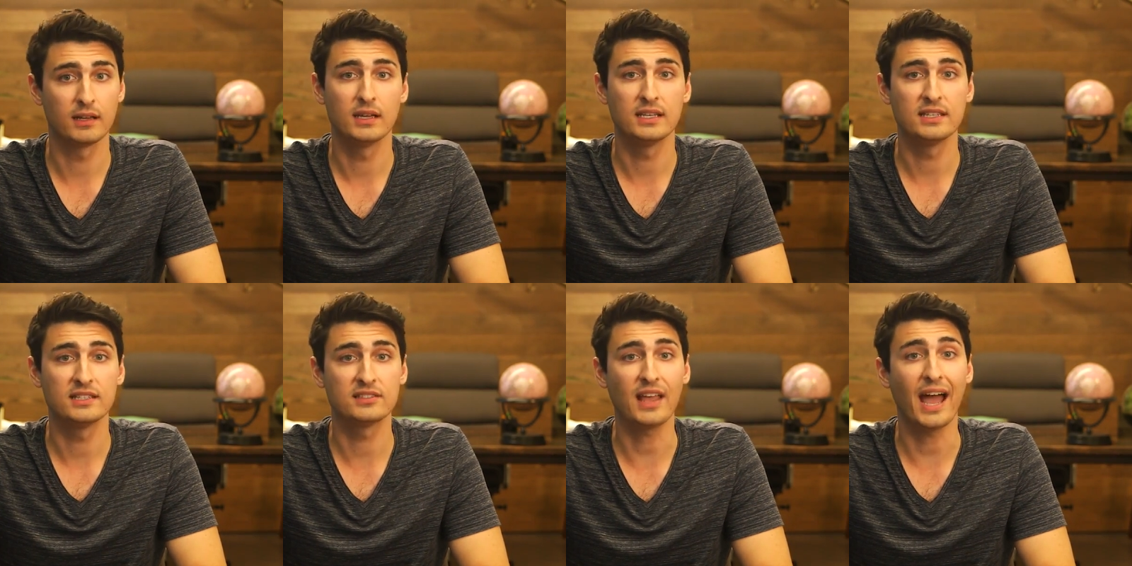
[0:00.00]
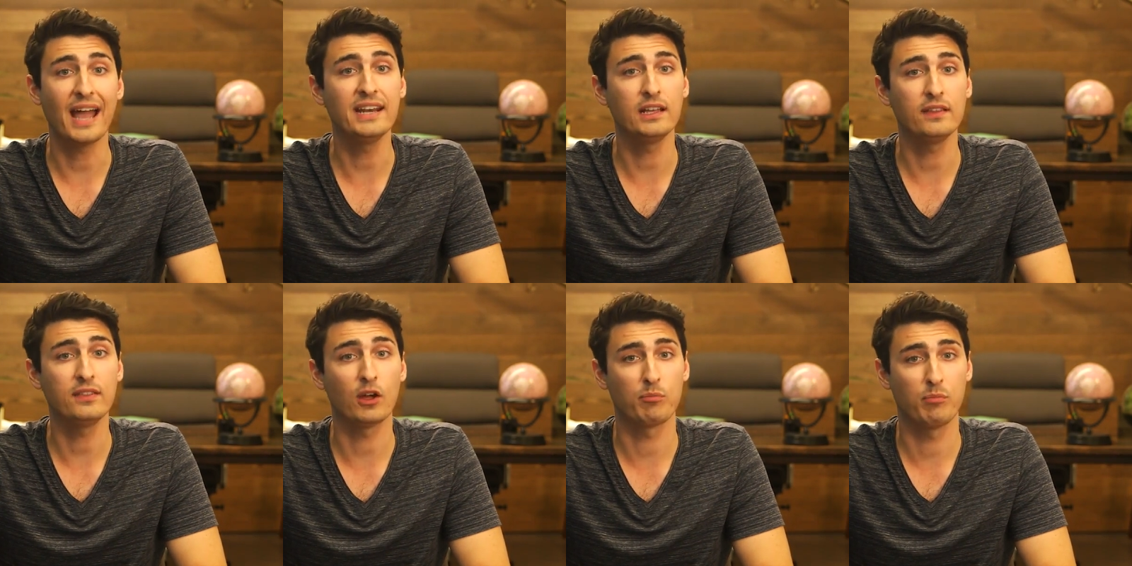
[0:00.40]

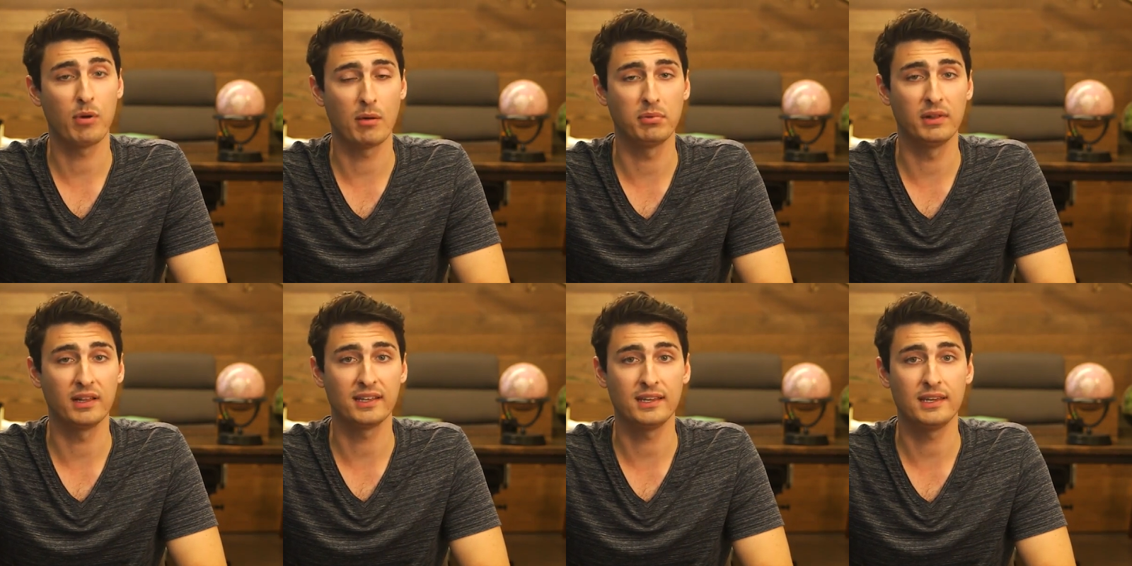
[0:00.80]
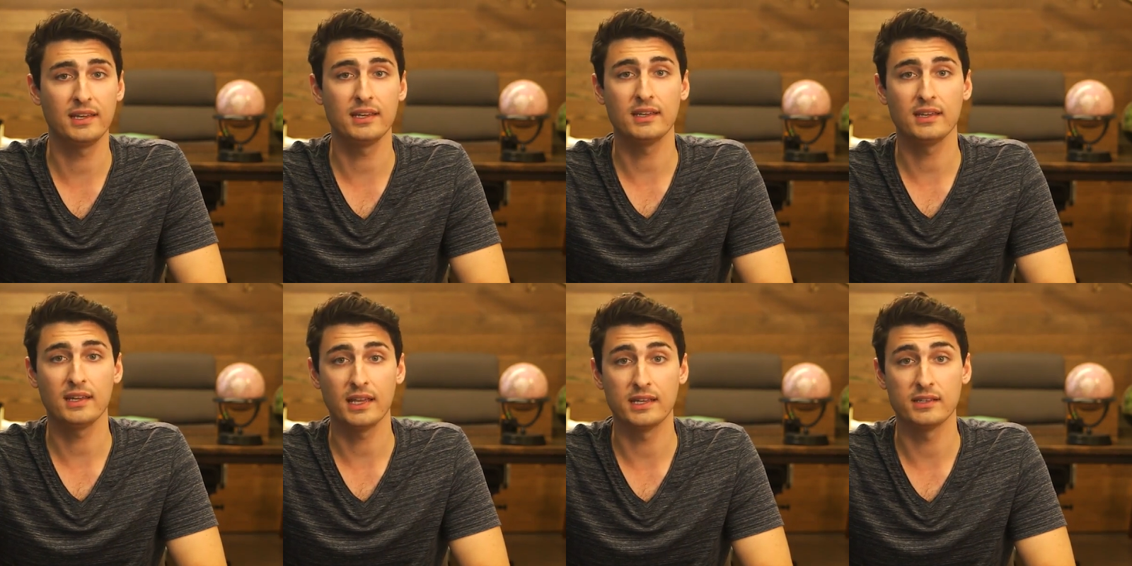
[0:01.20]
signing their public
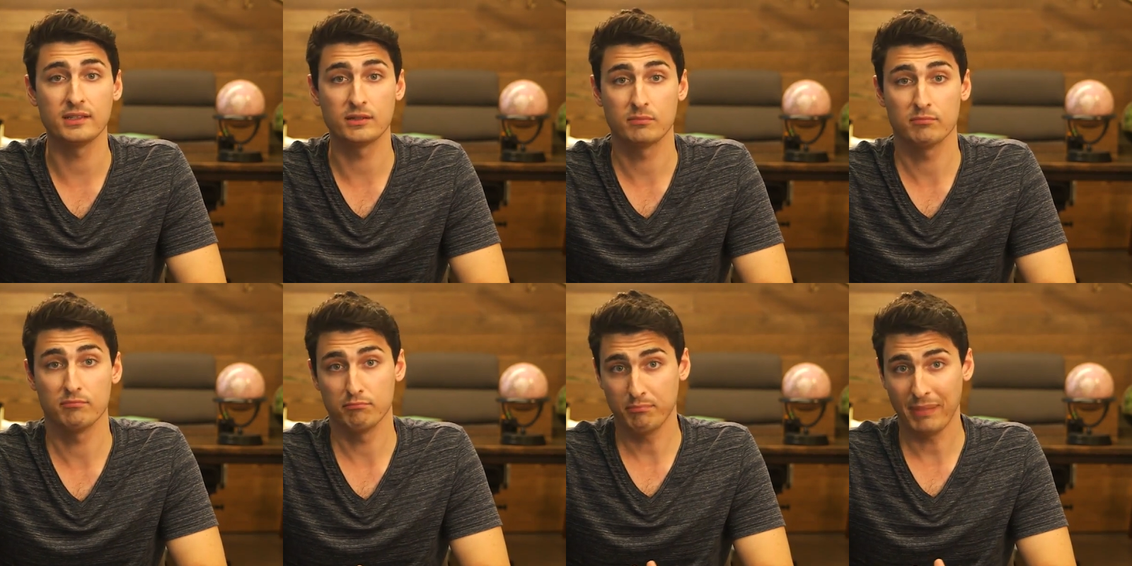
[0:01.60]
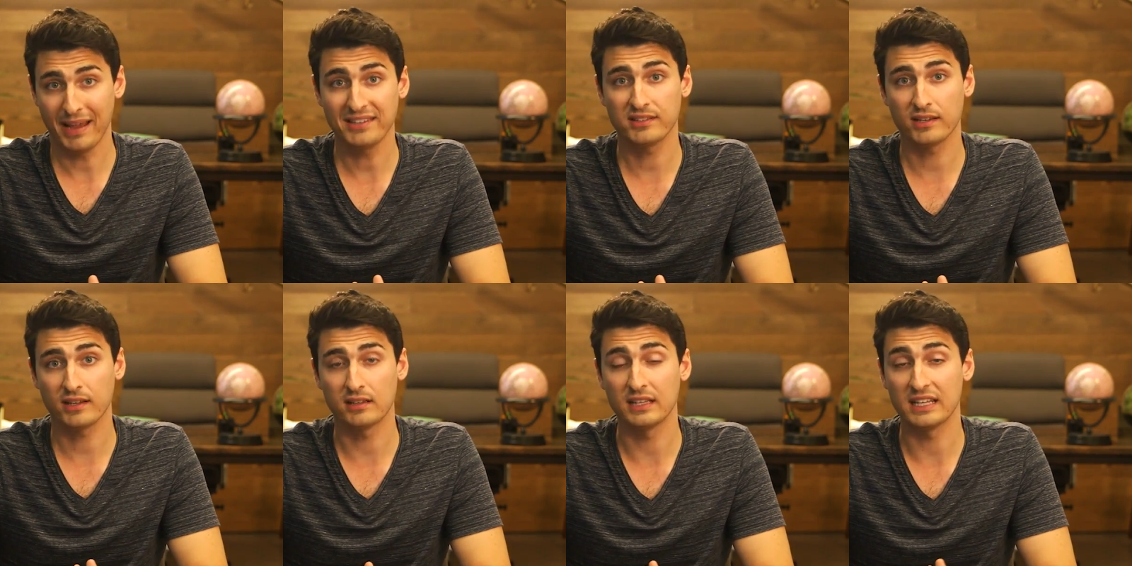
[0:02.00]
key is
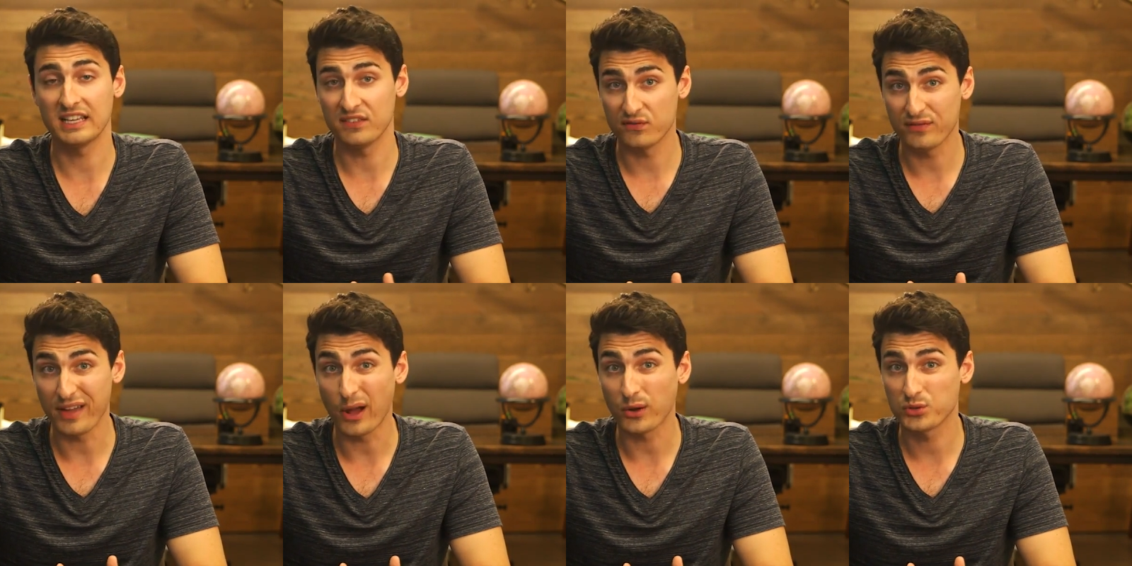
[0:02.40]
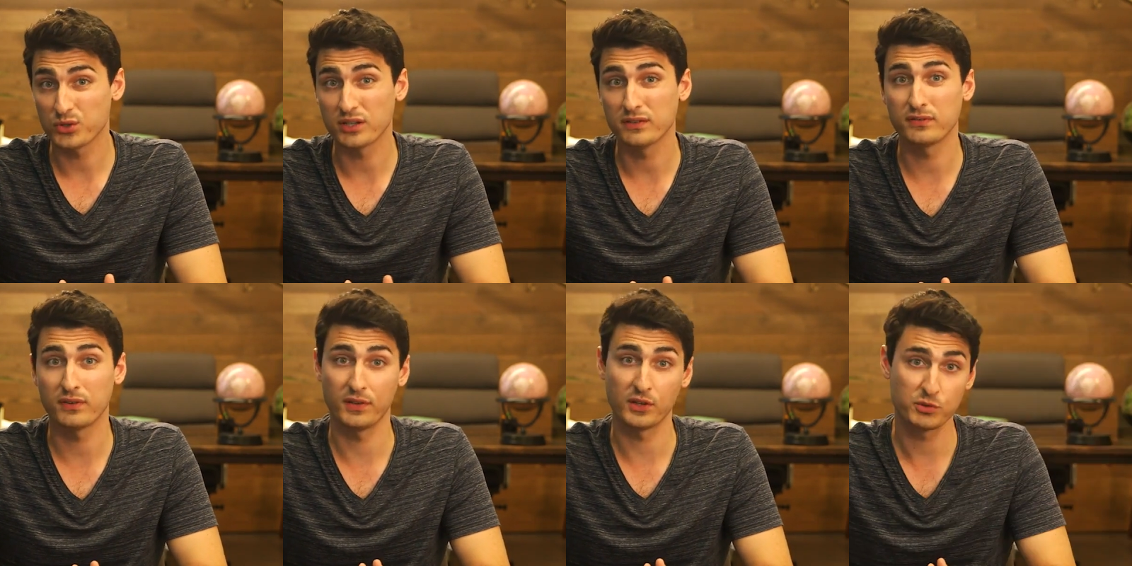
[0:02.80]
basically
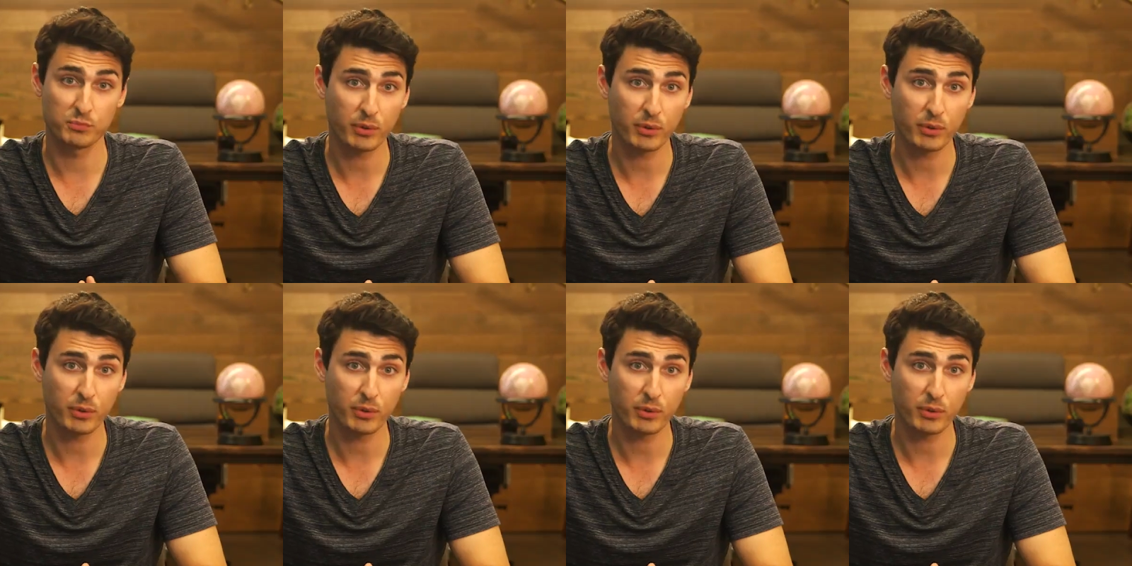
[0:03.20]
vouching for this